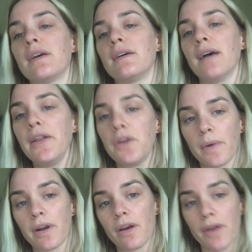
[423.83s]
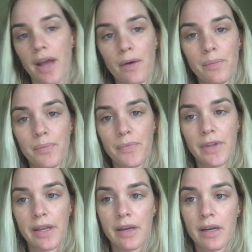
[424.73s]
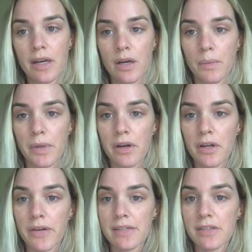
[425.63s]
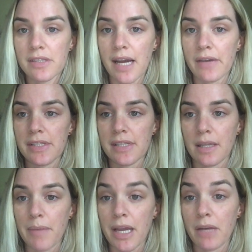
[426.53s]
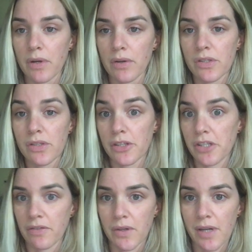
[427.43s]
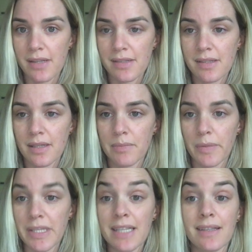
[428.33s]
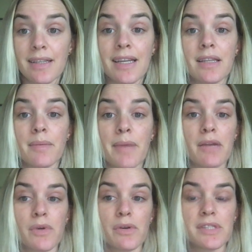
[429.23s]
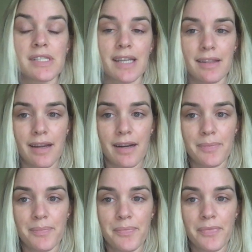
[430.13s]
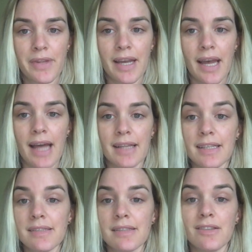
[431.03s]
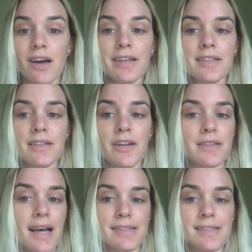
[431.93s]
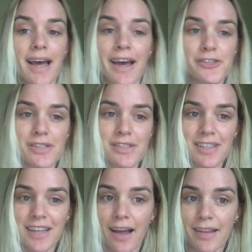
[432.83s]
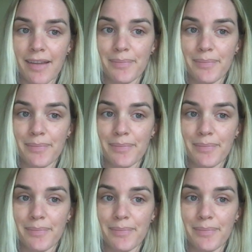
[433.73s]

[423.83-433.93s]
I knew where to go now. We heard Grenzer sirens on the main road searching for us, but we didn't need the main roads to get there. At least, not until our last dash into the alley.